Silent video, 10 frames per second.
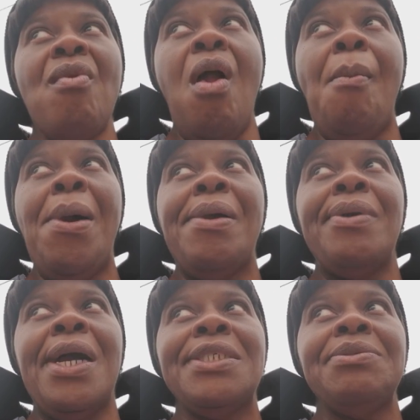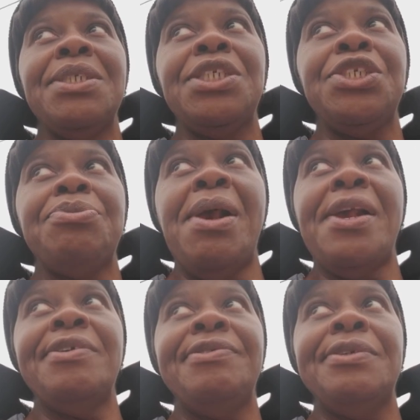I might wind up getting
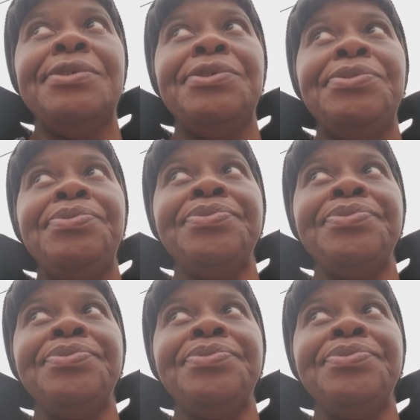Jamaican food.